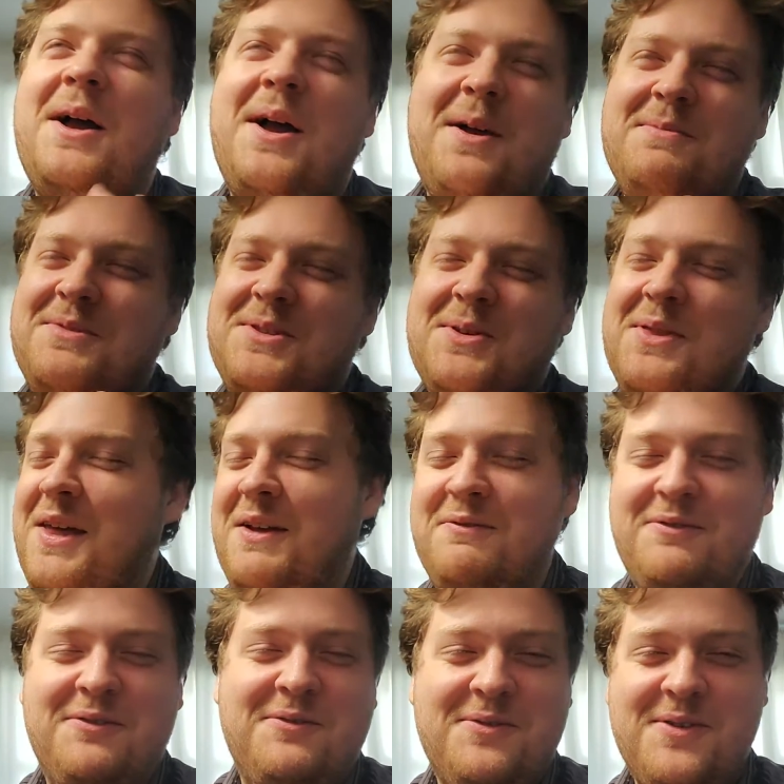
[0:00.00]
I'm so
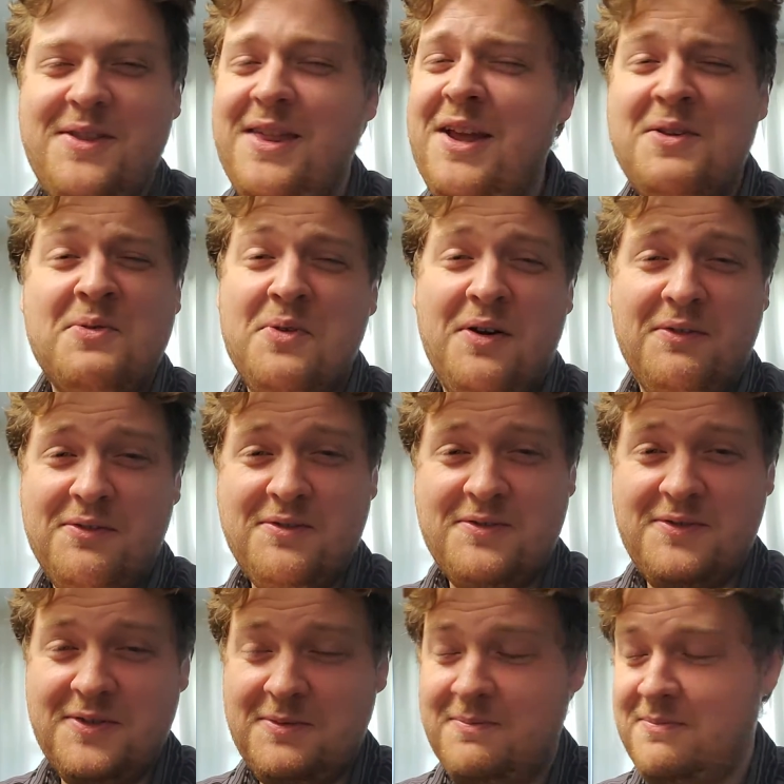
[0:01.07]
thankful for. Thank you all for,
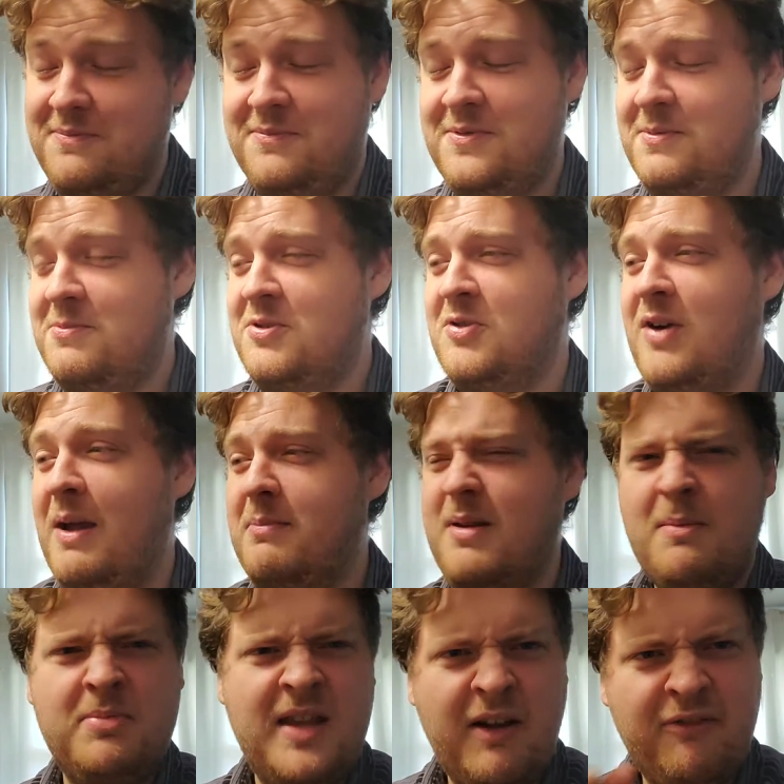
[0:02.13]
for subscribe, and
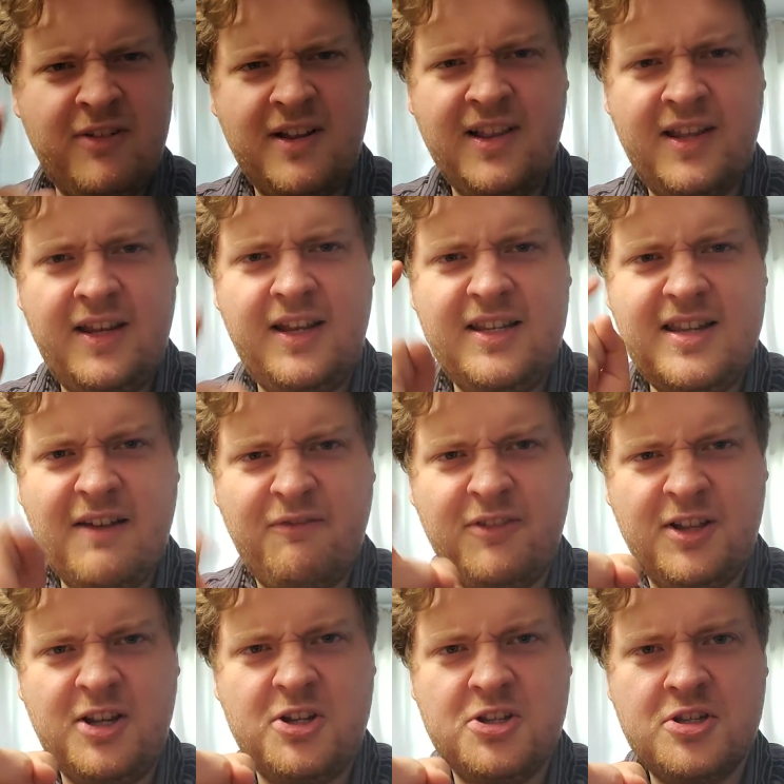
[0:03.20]
I'm definitely,
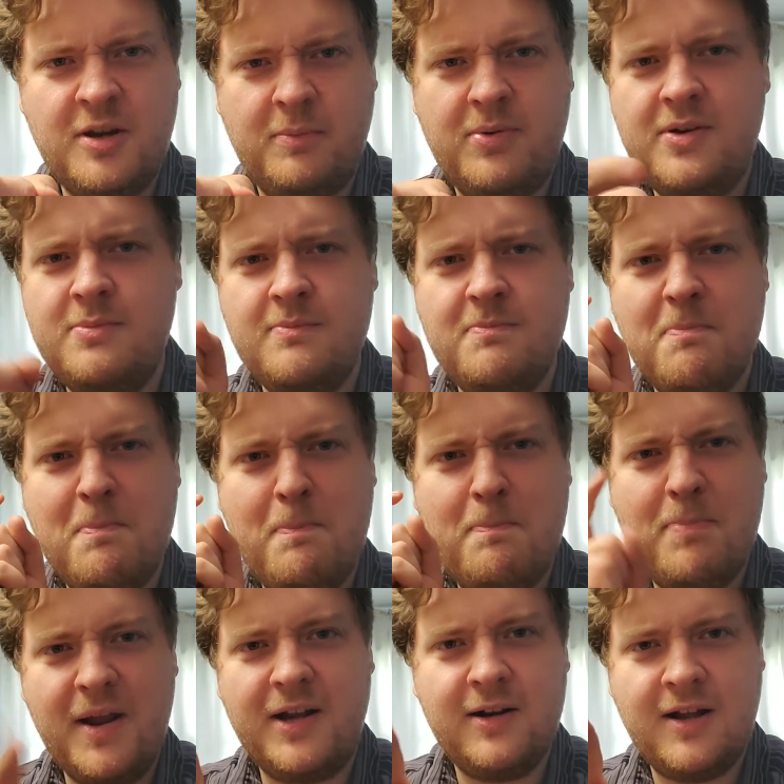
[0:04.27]
definitely going to start putting
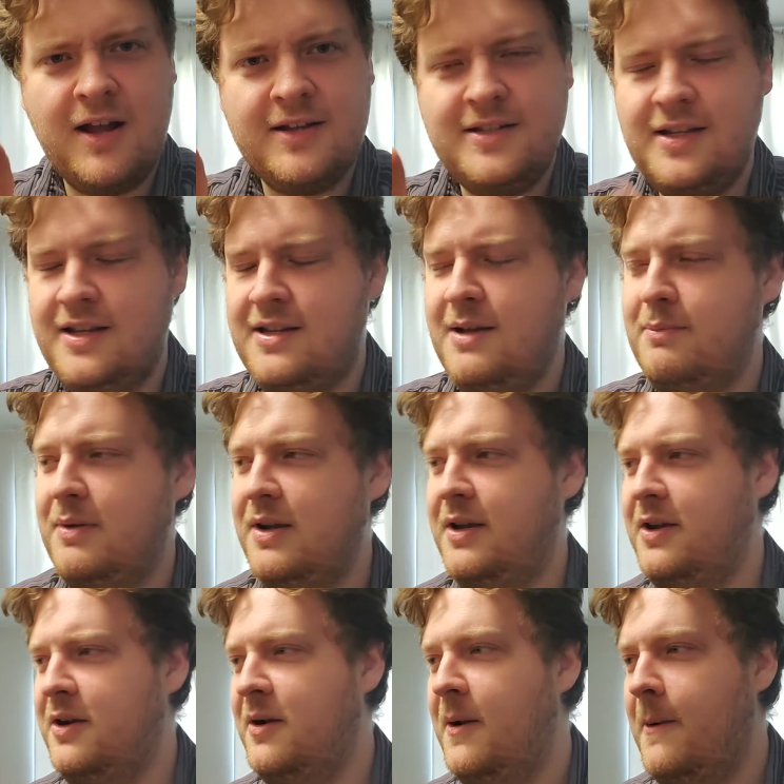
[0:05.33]
better content up on
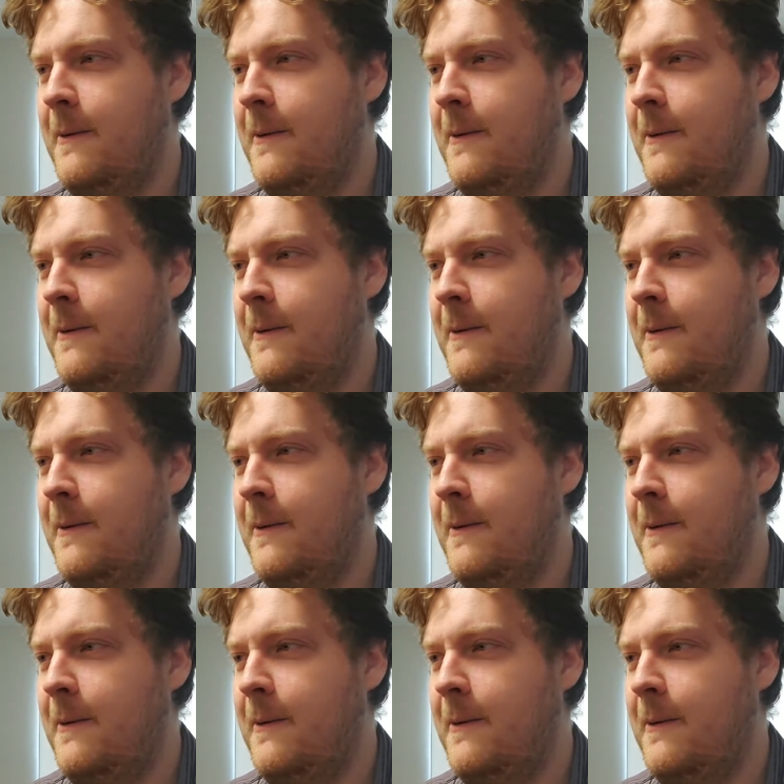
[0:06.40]
here.